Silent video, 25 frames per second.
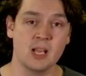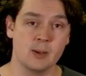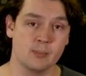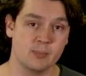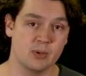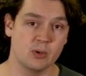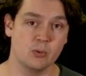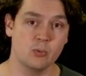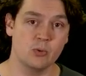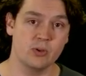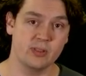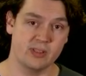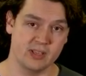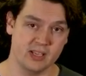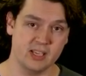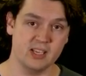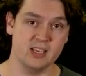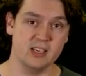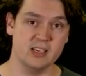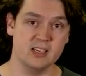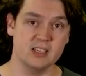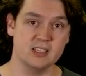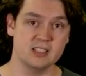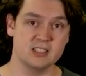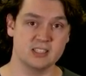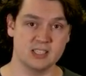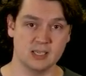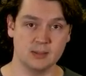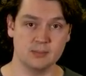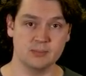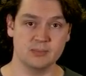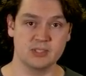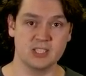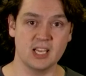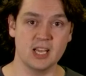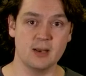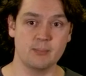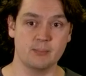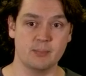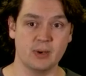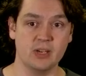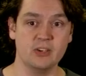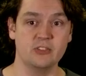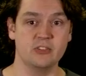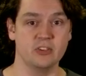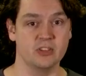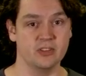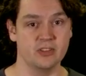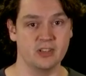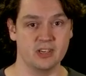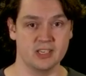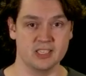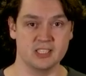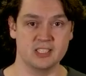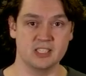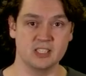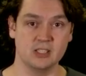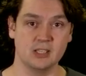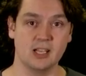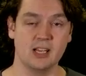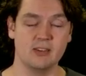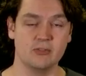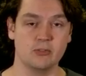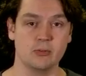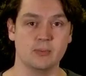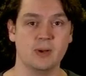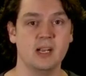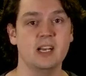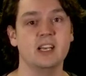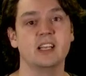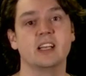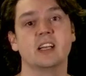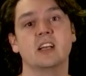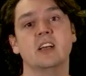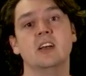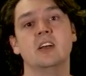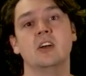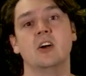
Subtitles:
but within some set budget that I still have remaining,